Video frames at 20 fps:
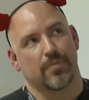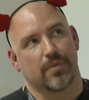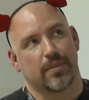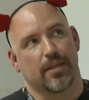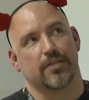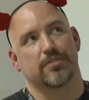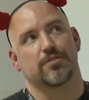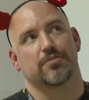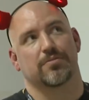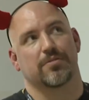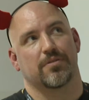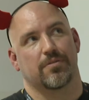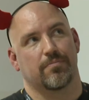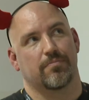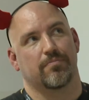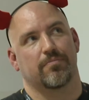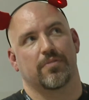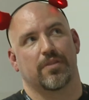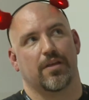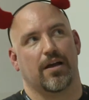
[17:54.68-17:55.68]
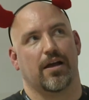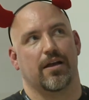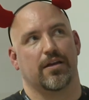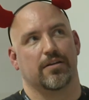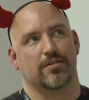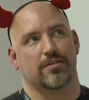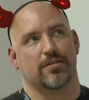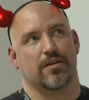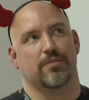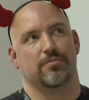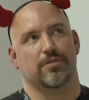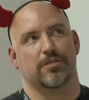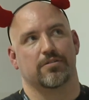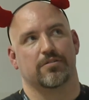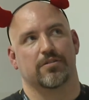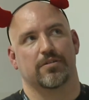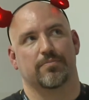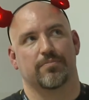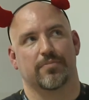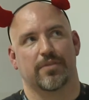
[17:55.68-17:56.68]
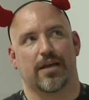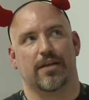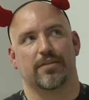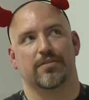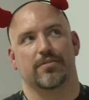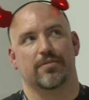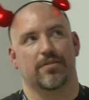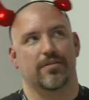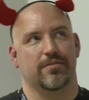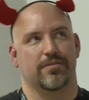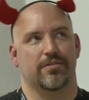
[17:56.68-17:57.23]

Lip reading: that's the IX Samba script that